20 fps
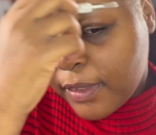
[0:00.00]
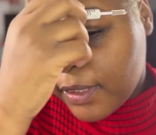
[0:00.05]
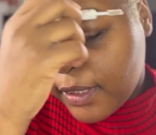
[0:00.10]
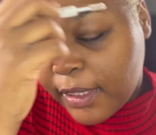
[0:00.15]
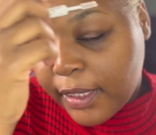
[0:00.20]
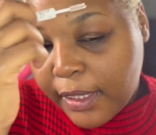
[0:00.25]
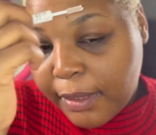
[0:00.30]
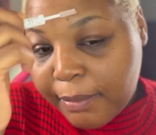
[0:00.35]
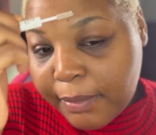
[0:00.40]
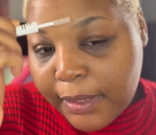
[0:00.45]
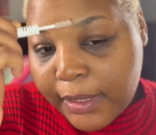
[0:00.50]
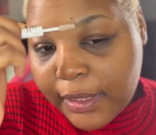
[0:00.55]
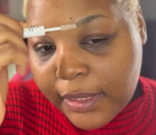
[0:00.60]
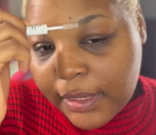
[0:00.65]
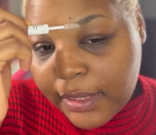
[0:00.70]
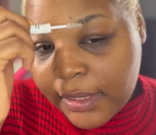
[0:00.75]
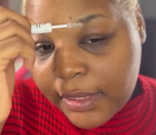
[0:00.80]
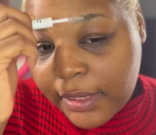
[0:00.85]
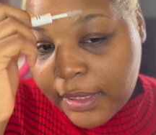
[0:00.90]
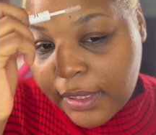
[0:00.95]
Let me
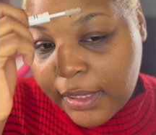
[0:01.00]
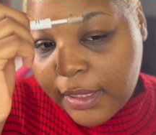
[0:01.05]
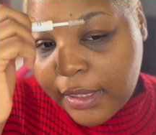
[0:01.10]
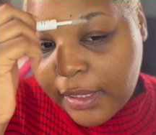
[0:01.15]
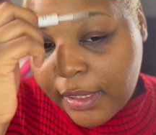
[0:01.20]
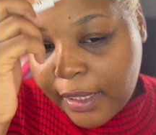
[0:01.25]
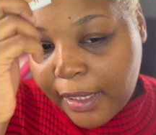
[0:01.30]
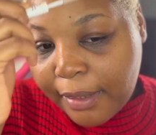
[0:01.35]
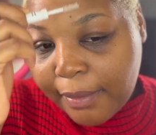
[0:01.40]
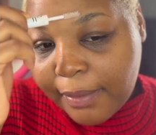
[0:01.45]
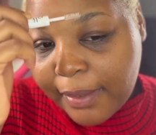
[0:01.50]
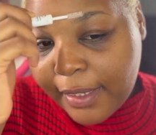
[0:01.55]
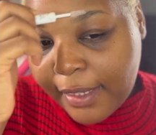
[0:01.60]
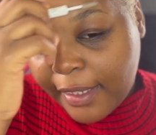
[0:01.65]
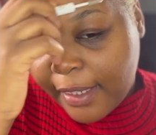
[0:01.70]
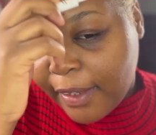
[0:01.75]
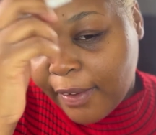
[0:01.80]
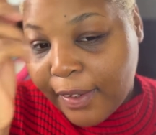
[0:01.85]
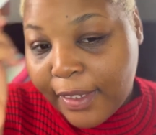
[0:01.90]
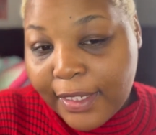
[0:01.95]
see. There we
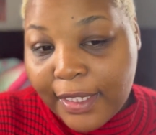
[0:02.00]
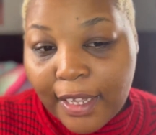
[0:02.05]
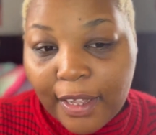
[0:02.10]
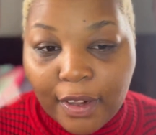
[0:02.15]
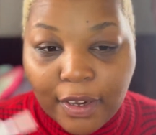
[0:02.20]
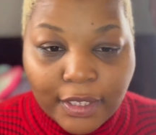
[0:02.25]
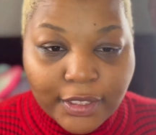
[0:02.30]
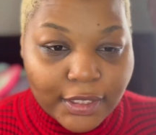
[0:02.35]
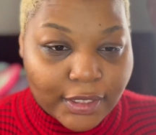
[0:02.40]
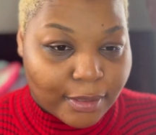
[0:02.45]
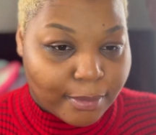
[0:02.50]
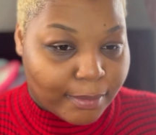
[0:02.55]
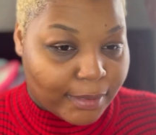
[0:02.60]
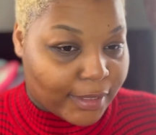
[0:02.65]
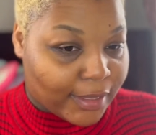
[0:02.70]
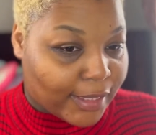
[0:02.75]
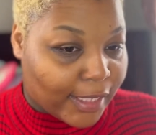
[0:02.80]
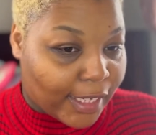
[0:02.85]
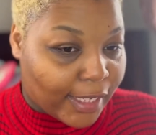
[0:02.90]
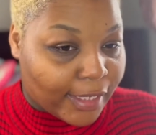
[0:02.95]
go. Because I arched them
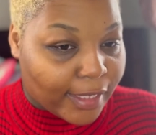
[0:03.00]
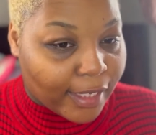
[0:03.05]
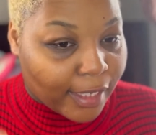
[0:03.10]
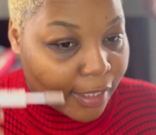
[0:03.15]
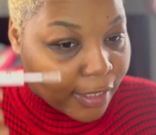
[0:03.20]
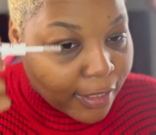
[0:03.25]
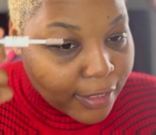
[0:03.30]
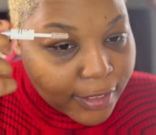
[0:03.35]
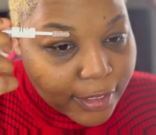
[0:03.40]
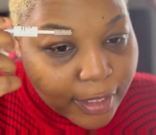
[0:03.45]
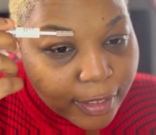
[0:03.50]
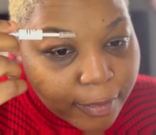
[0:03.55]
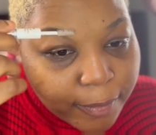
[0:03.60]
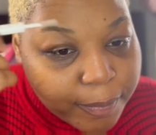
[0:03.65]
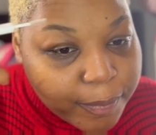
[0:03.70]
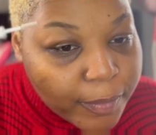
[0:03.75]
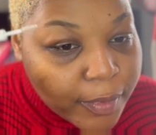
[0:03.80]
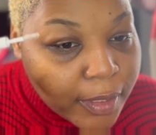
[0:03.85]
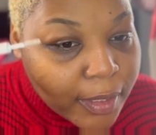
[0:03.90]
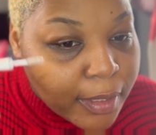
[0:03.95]
today, y'all. So
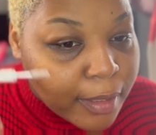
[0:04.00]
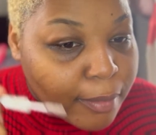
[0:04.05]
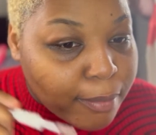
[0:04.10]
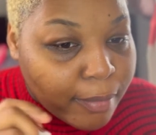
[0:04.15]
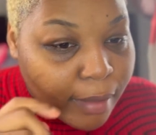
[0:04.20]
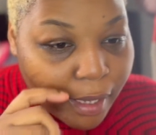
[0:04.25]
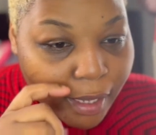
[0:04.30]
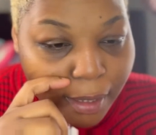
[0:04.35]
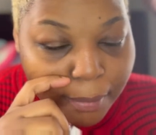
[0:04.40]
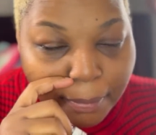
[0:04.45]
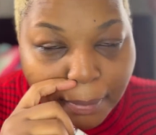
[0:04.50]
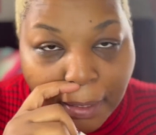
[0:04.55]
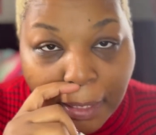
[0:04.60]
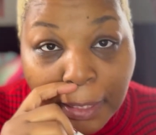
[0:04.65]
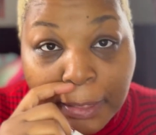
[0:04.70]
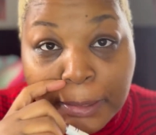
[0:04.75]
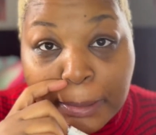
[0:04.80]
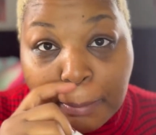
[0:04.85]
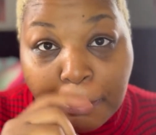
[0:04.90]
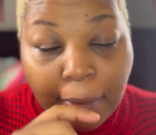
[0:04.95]
my
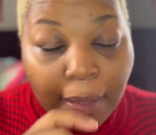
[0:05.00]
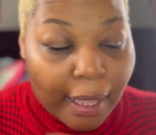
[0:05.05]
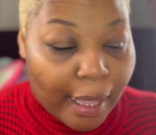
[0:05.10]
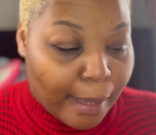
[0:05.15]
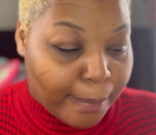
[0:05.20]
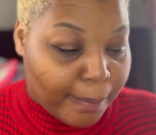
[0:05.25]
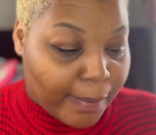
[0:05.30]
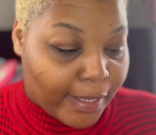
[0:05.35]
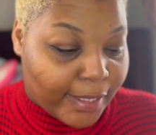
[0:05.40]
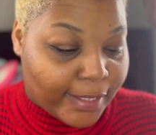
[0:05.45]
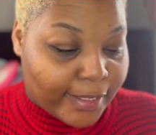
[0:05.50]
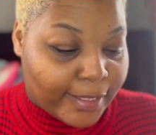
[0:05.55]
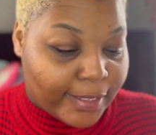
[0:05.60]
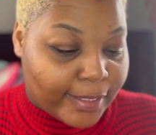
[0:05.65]
eyebrows are popping.